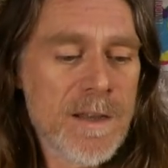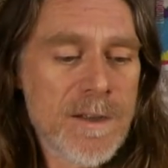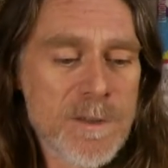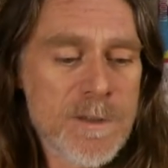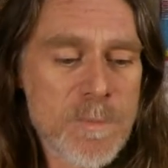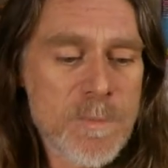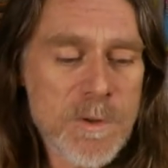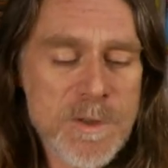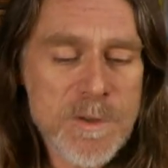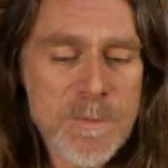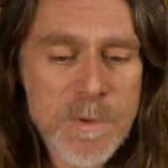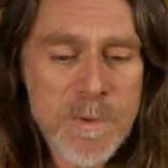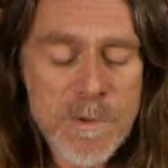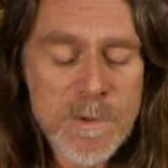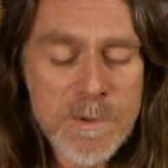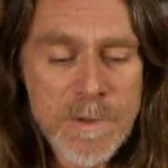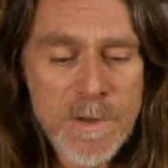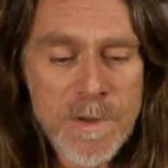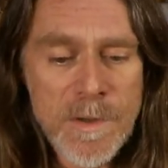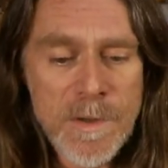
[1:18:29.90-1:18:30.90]
as
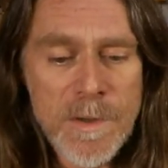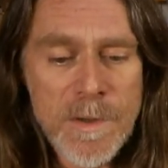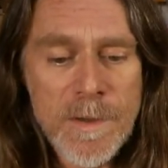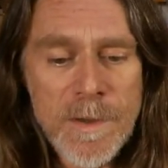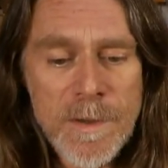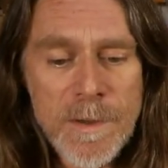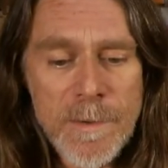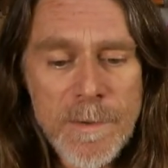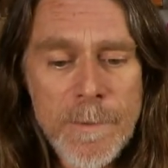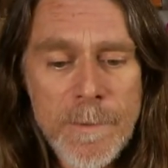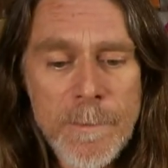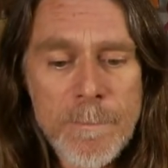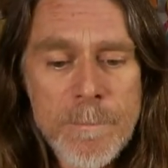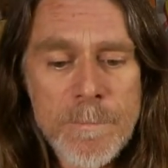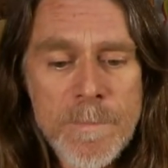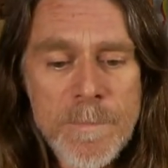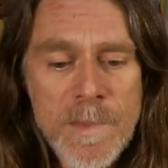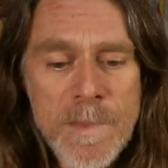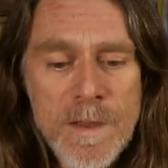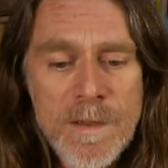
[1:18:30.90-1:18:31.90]
possible
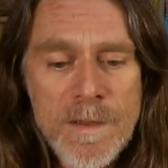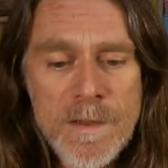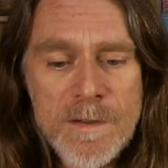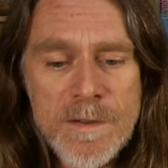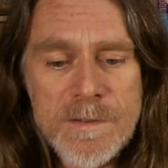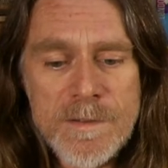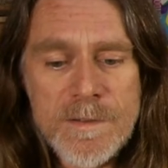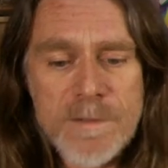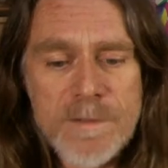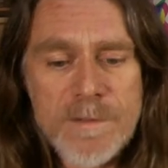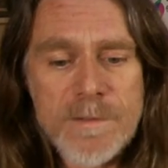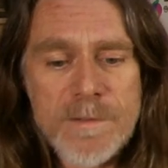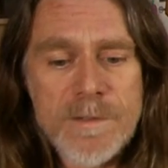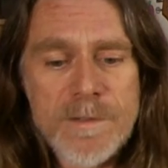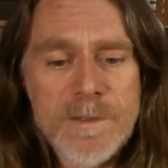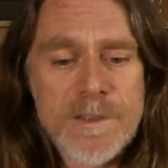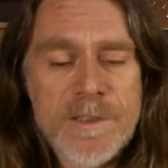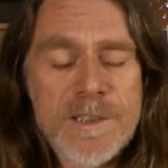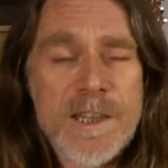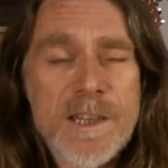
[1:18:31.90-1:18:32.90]

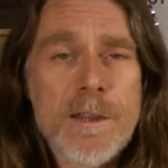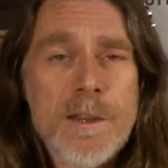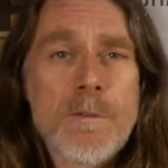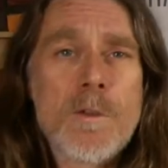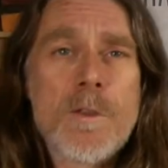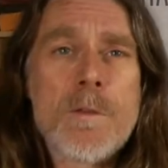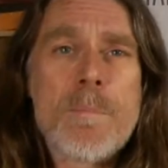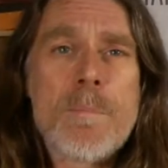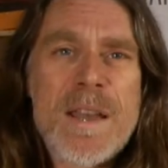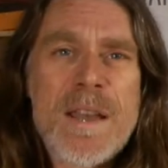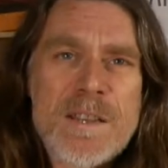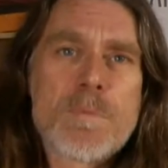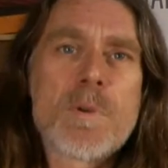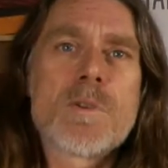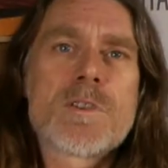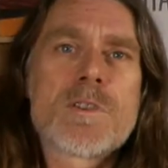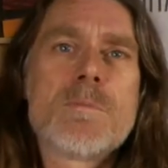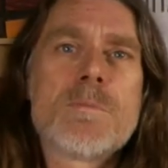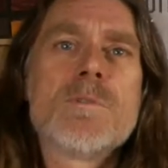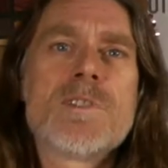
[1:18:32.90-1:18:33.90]
to give you the best
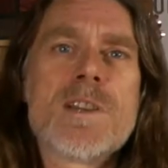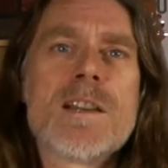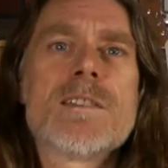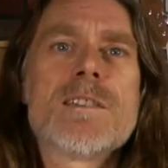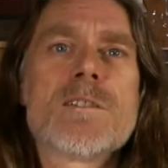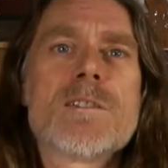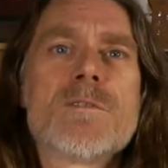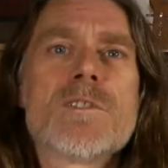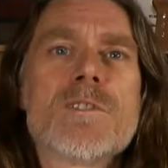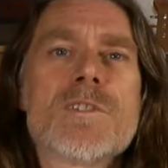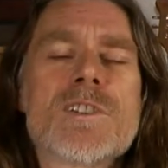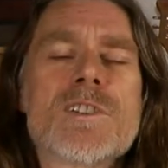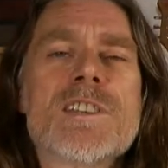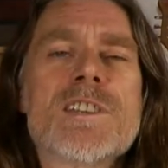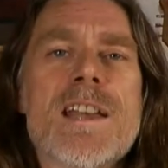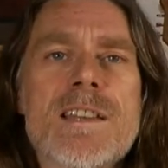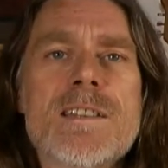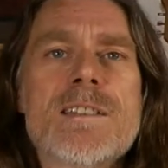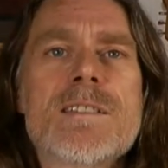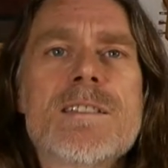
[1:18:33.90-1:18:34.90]
possible chance of
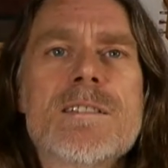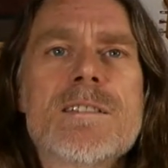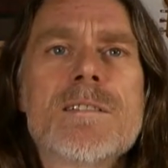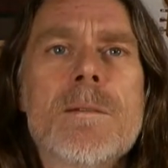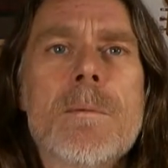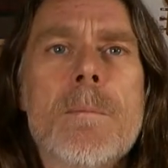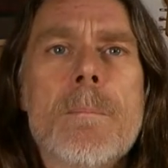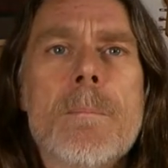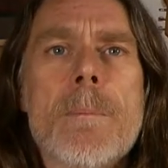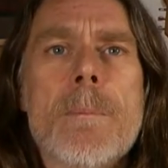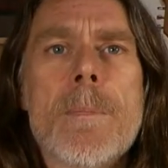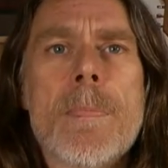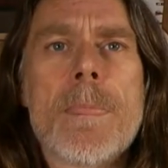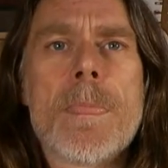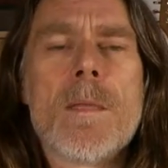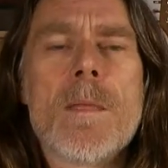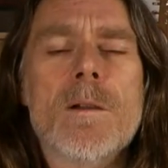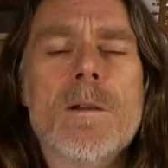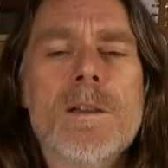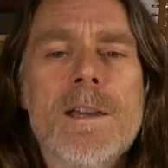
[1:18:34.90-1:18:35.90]
success
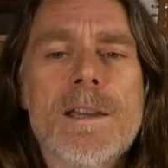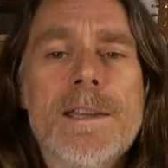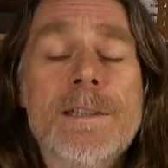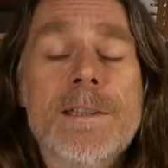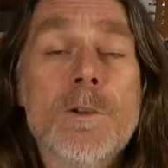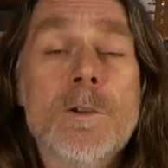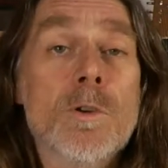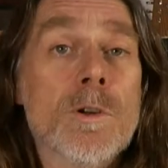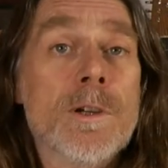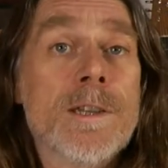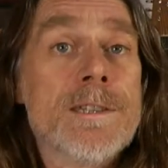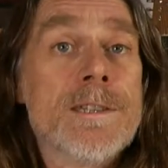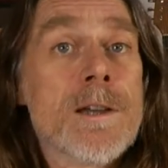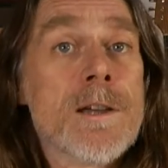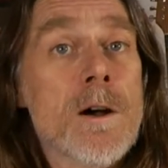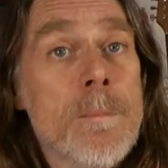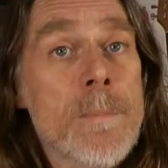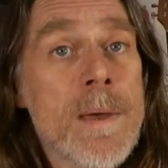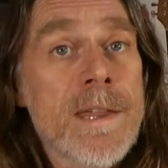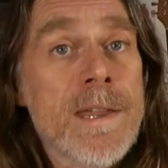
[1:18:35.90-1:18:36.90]
in your
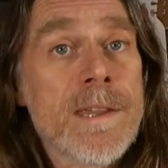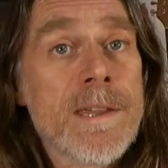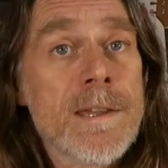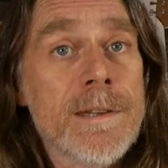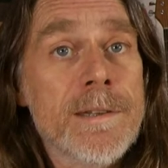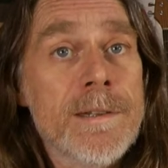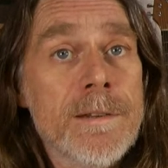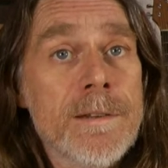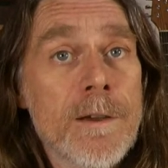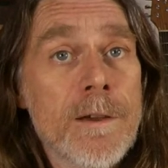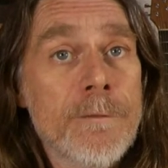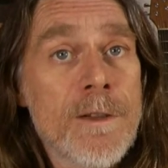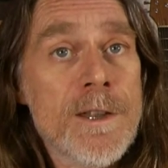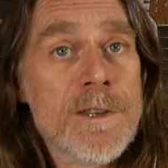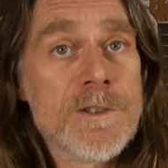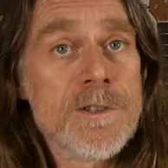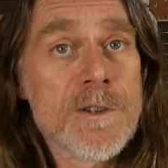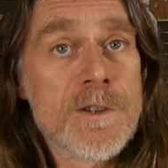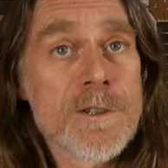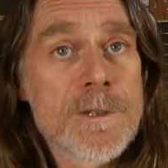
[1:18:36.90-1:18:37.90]
guitar making
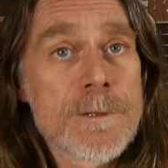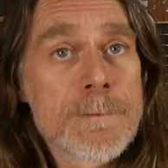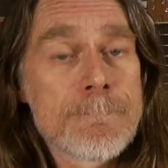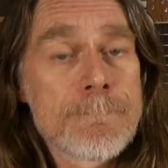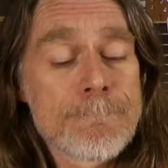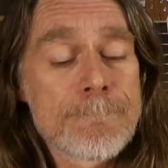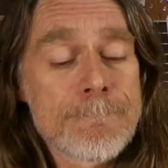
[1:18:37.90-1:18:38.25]
adventures.